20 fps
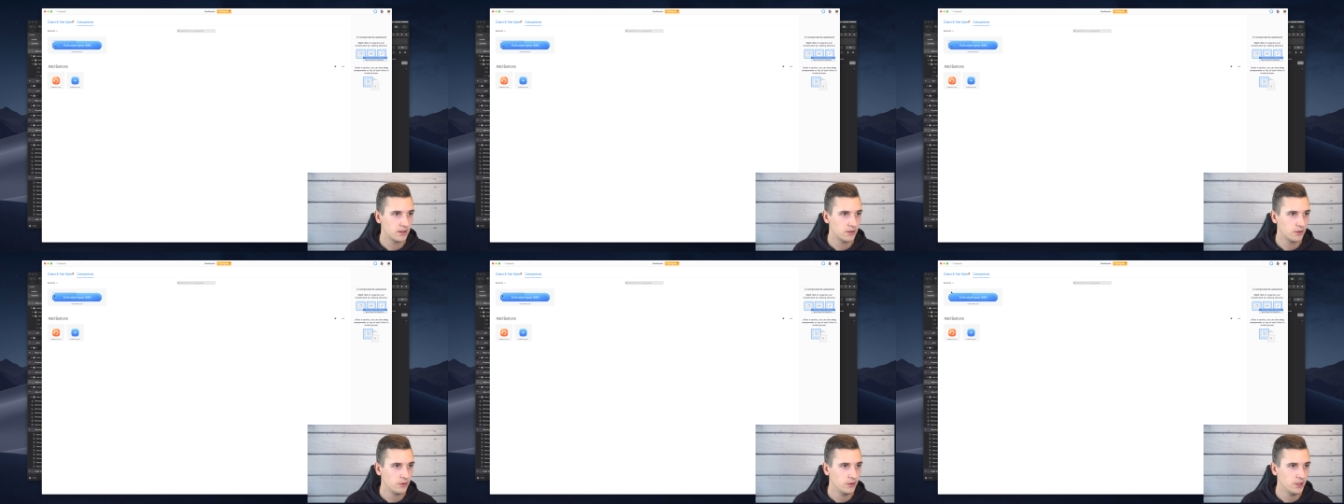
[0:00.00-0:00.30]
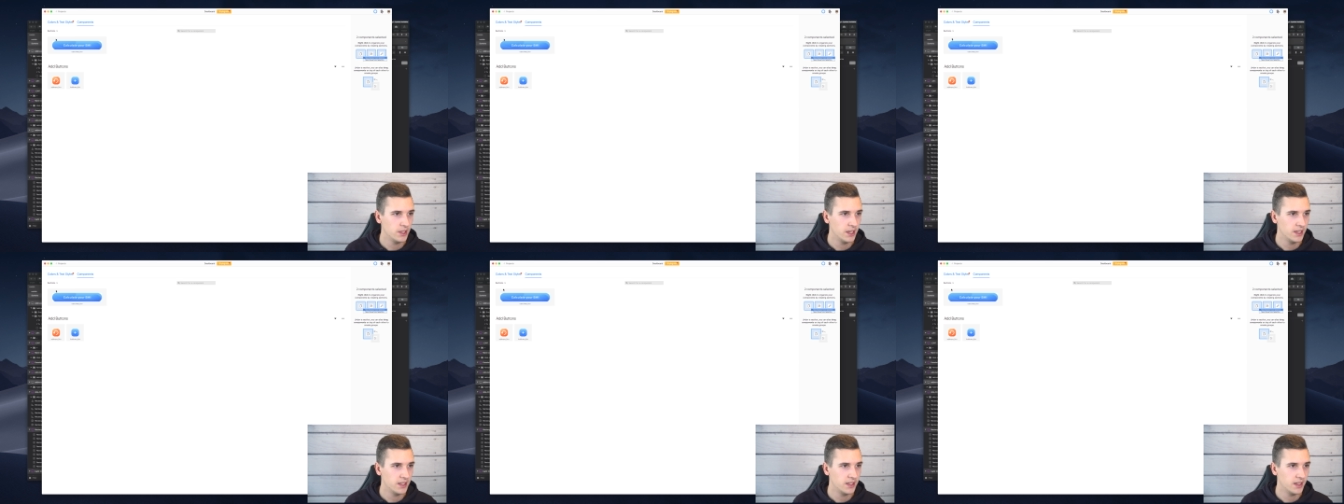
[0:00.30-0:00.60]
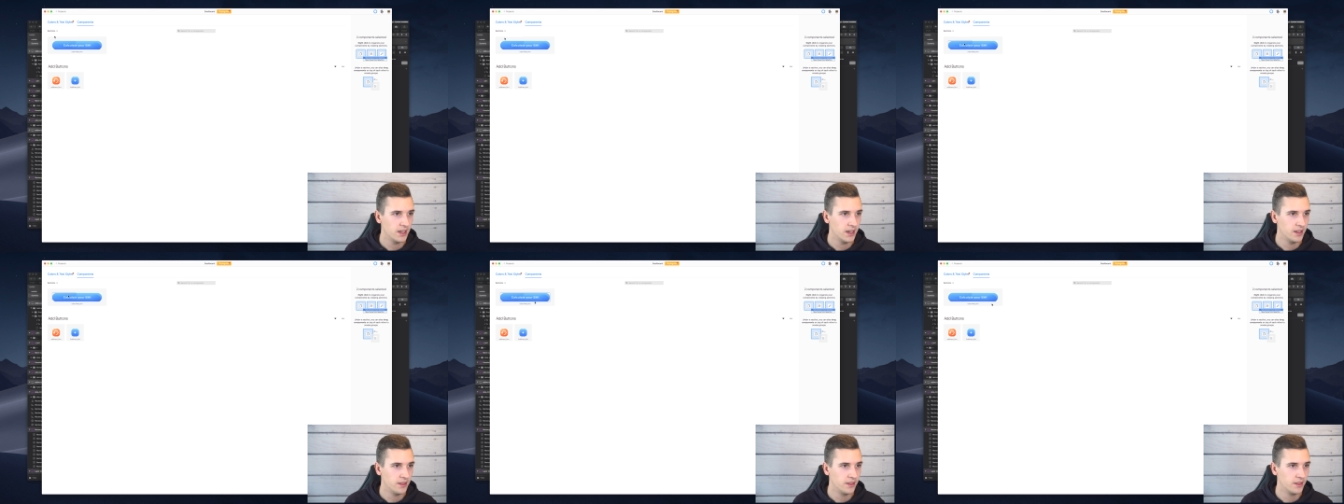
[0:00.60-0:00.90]
create
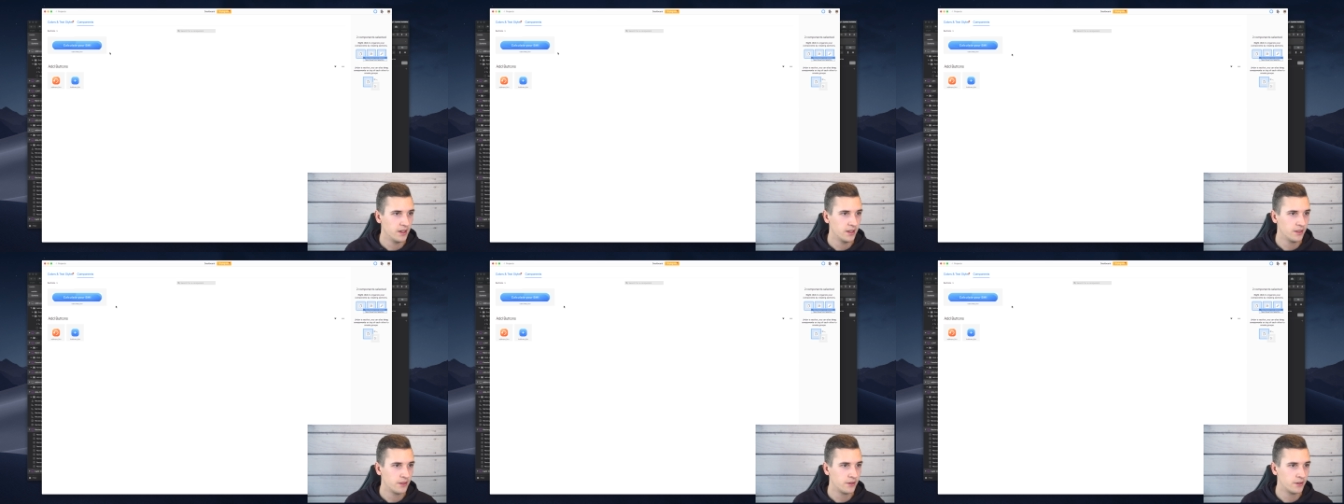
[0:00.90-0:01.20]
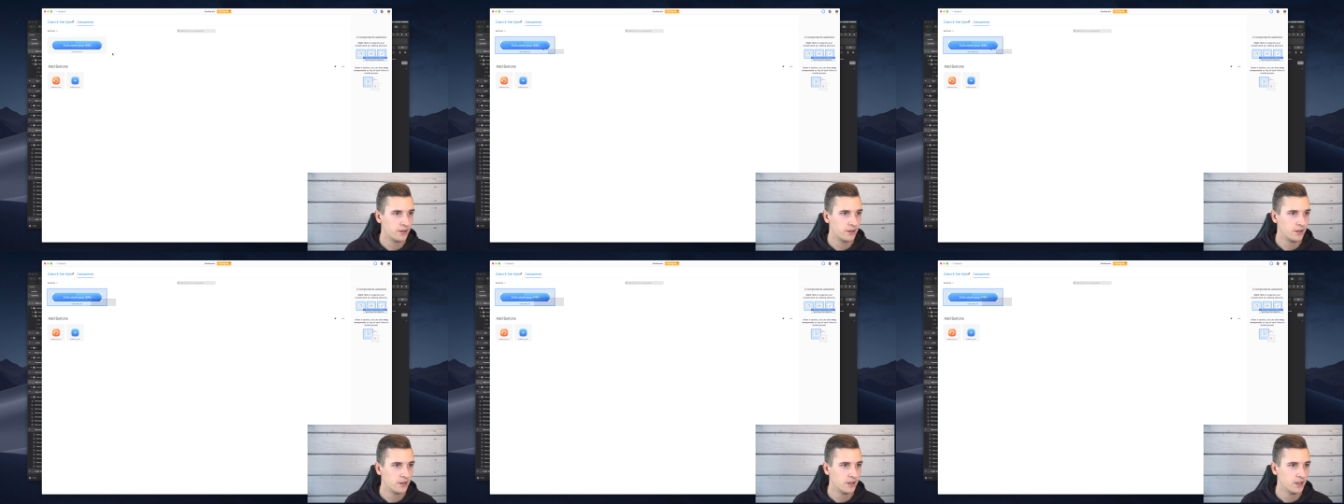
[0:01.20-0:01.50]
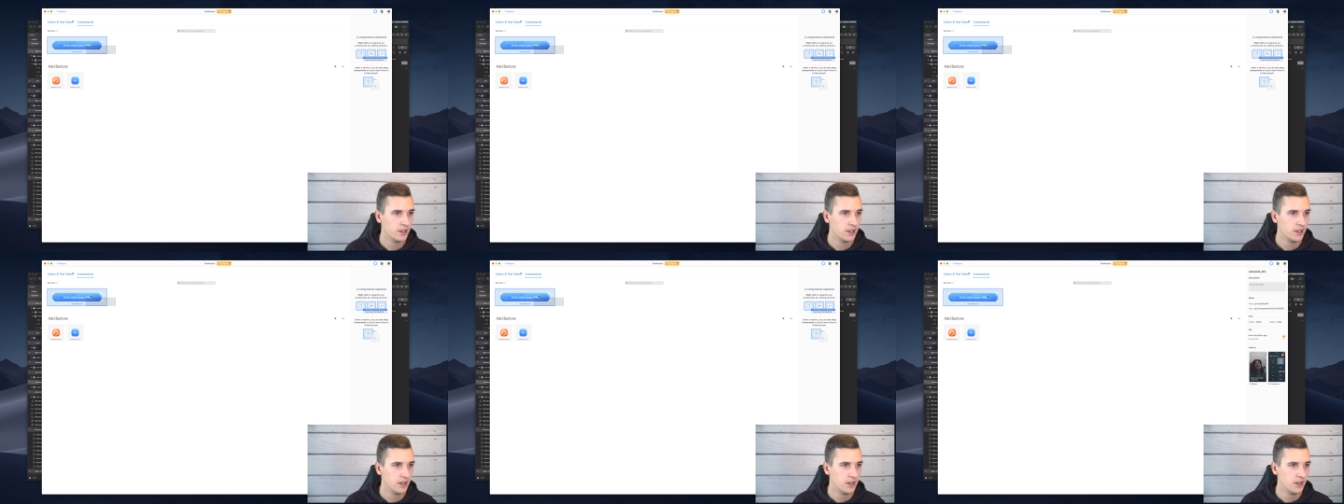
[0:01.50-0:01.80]
another
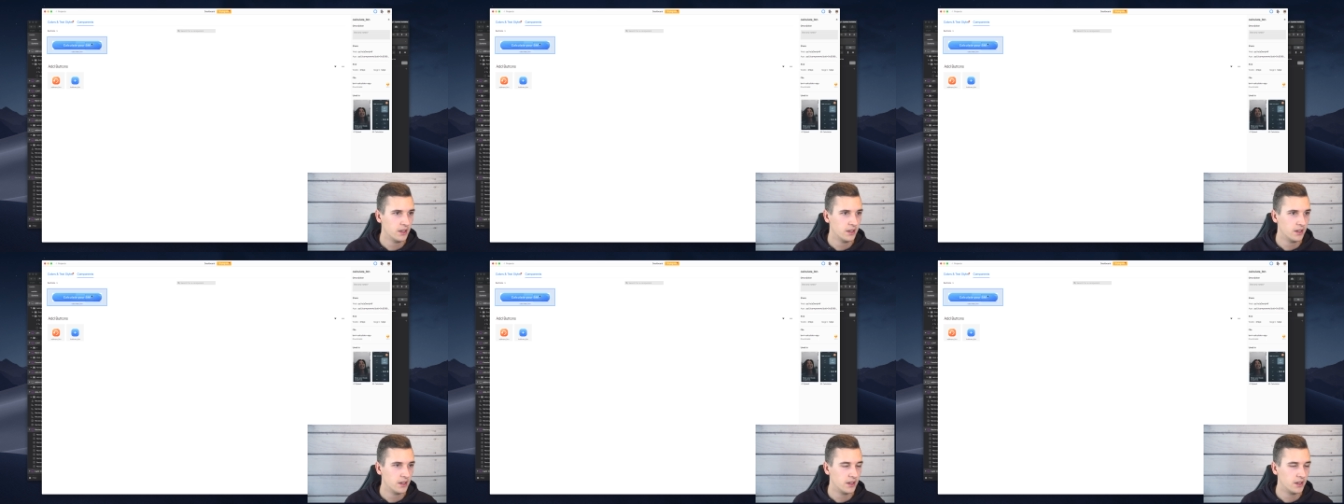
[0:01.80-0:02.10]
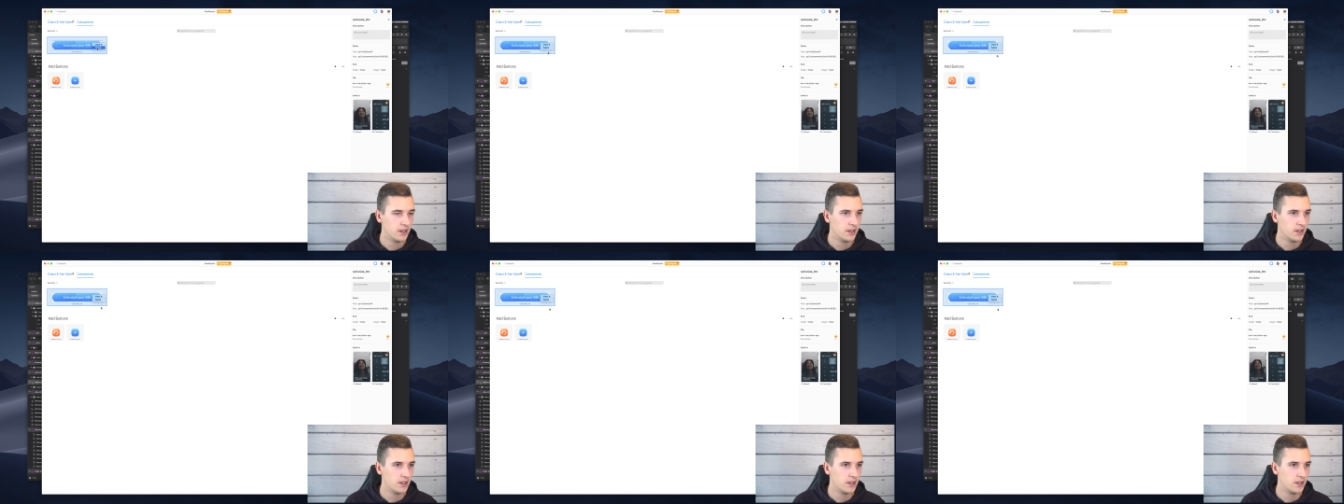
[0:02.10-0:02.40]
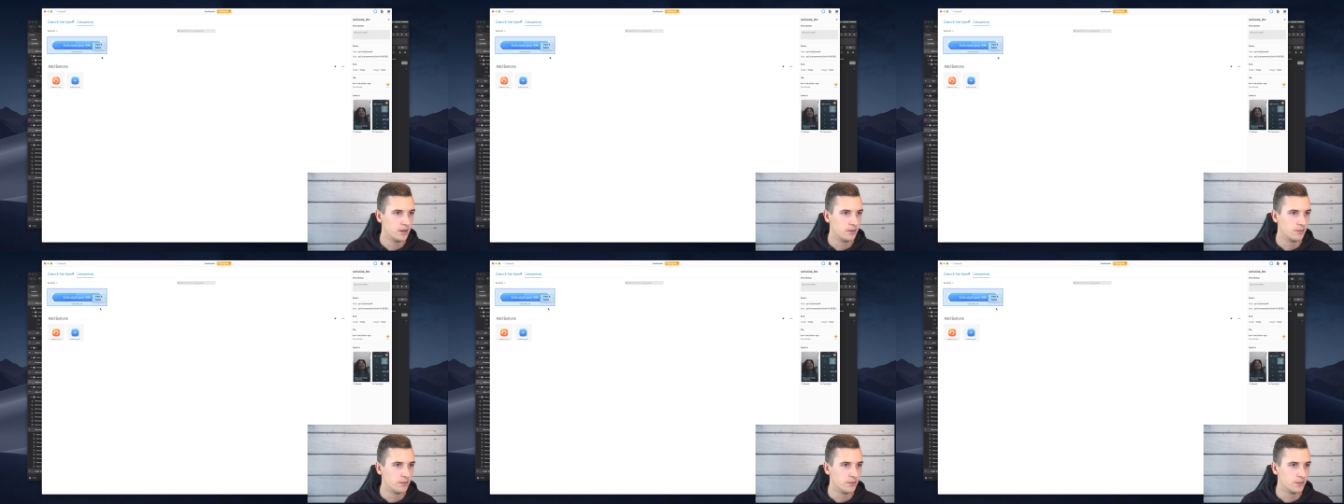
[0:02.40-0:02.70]

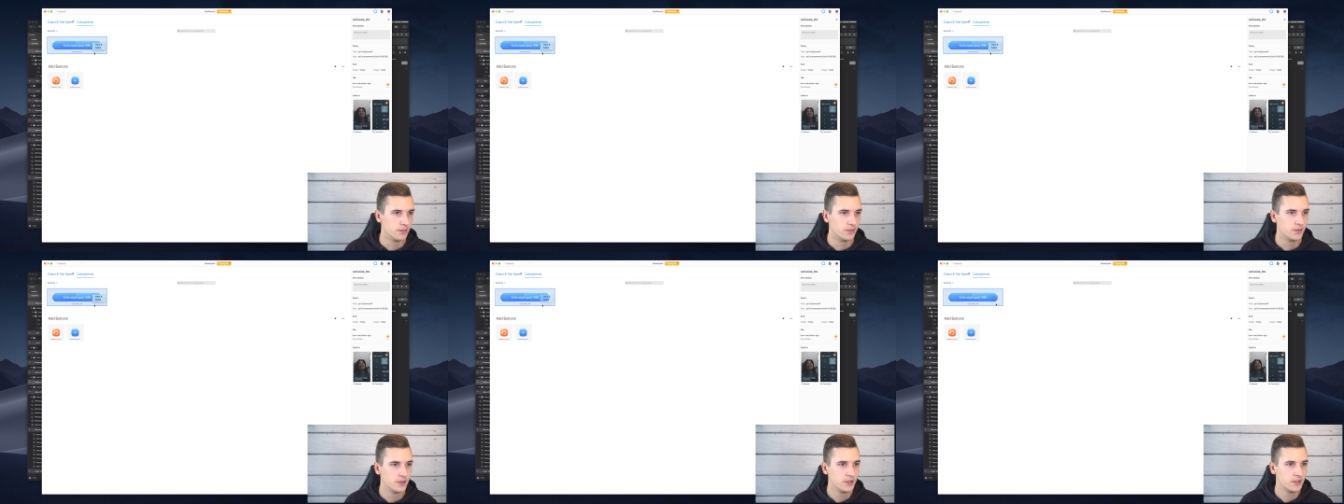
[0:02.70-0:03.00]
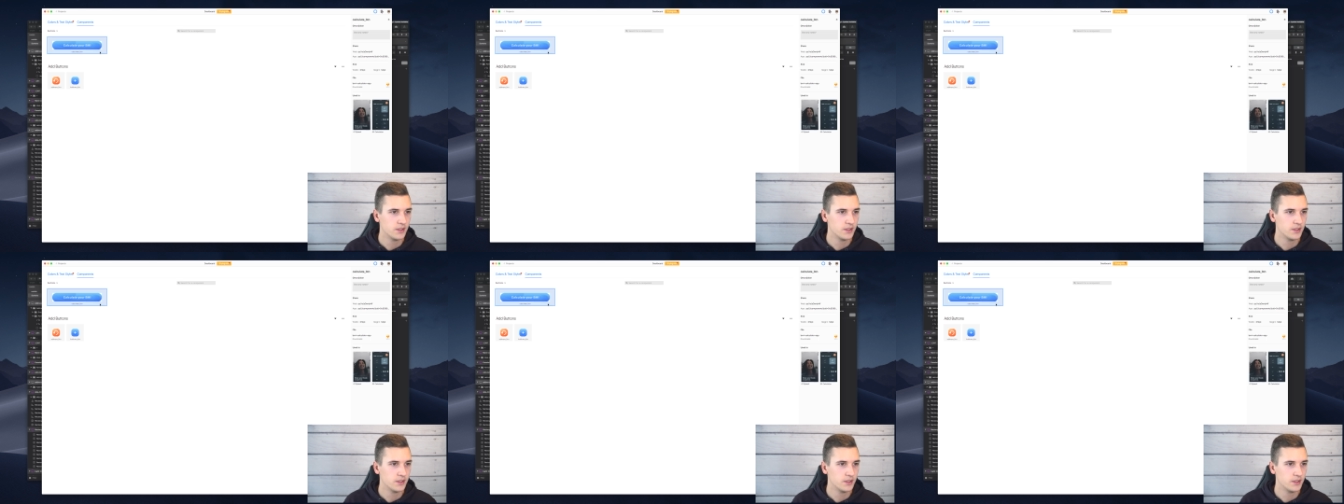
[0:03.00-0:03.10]
um,